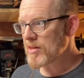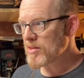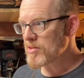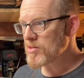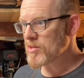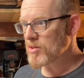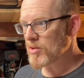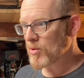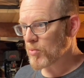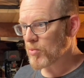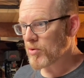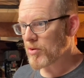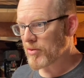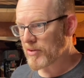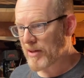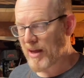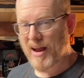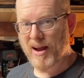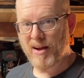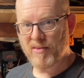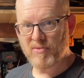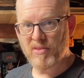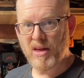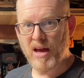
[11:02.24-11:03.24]
in the world
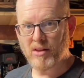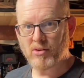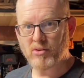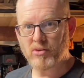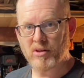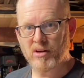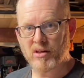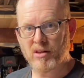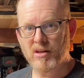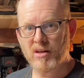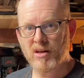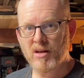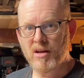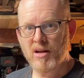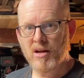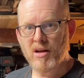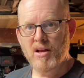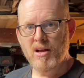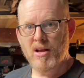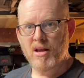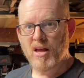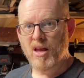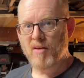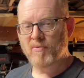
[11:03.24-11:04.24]
have that look.
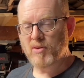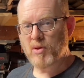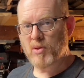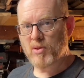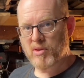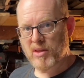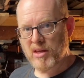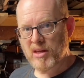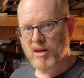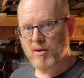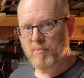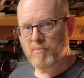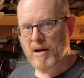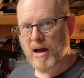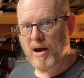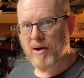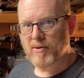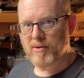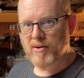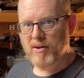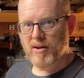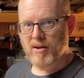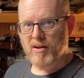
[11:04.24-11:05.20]
If you think about